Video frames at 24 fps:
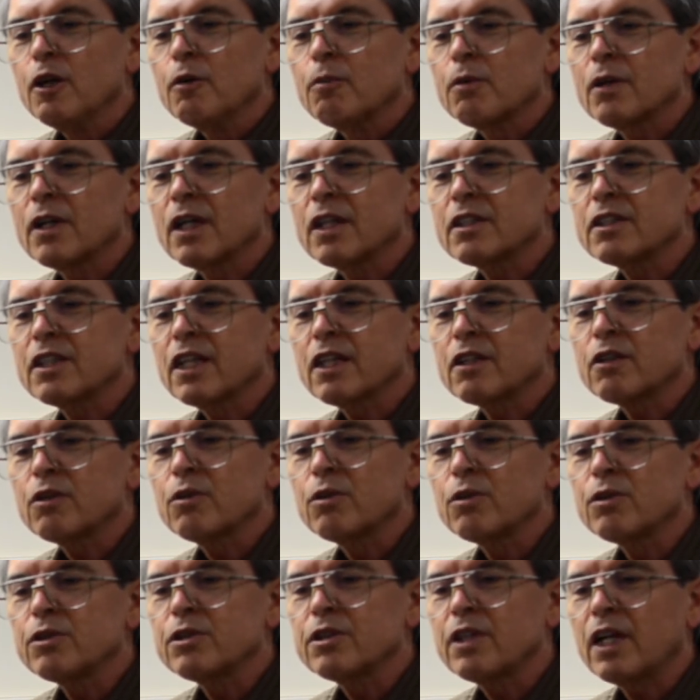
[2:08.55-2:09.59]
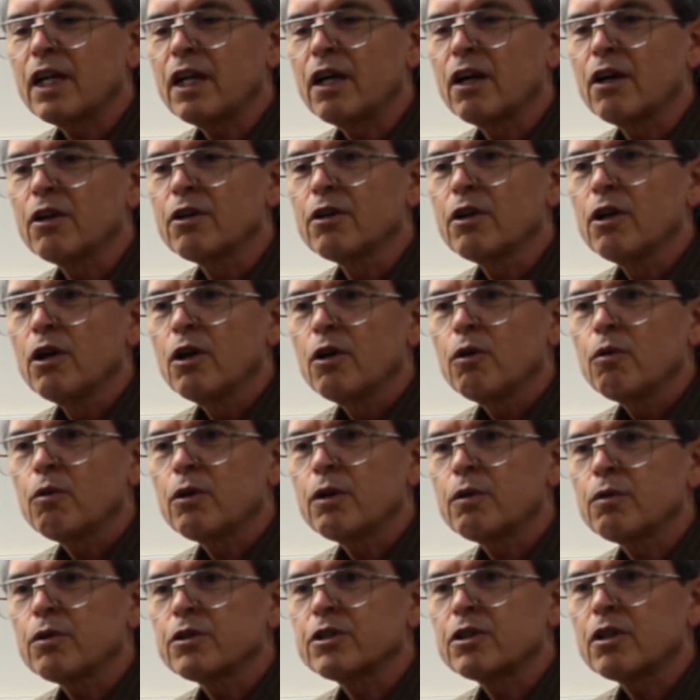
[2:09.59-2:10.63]
But as that cools down, we
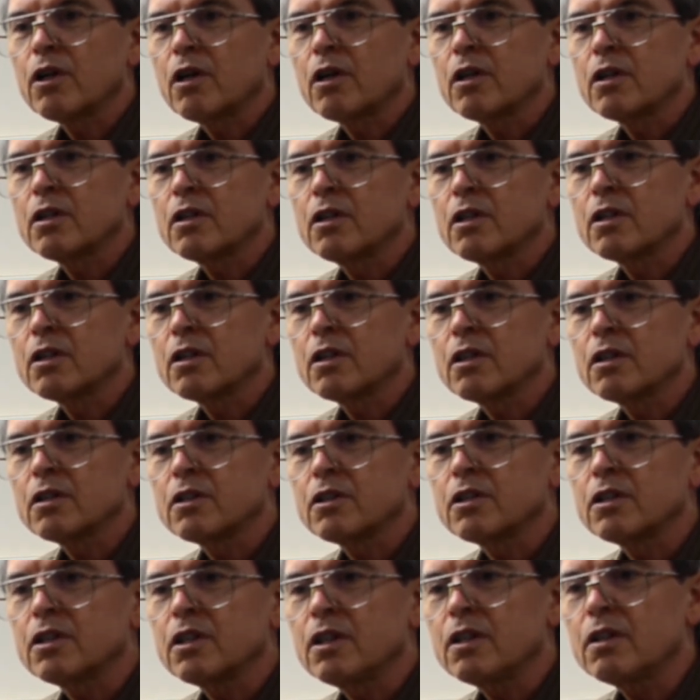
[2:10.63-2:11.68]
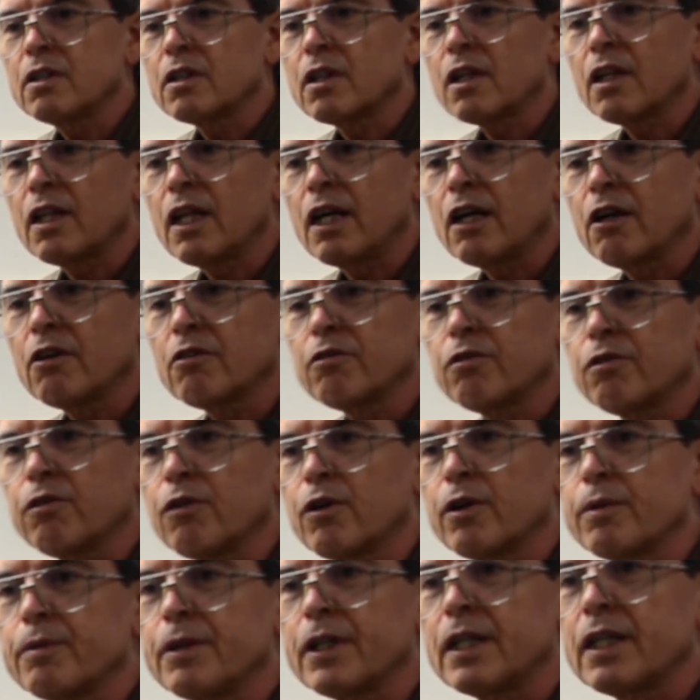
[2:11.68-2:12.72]
will start to see the cloud
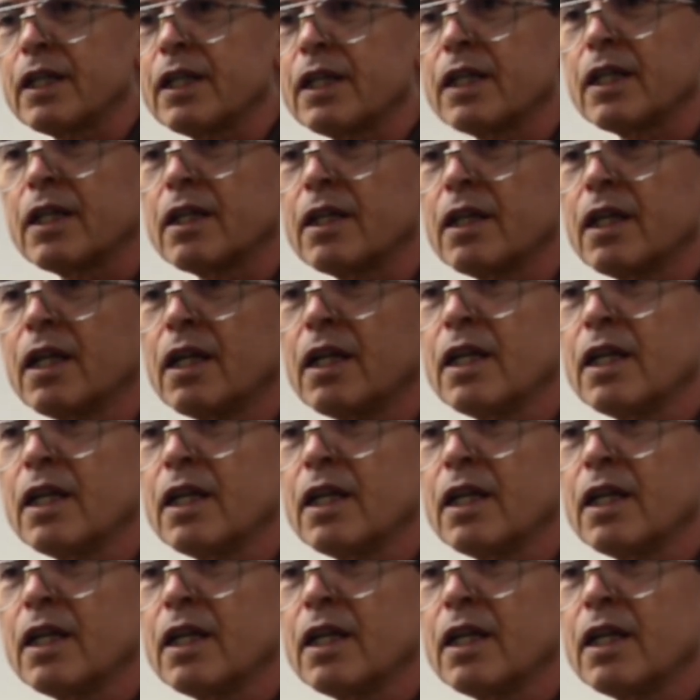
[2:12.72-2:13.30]
forming again.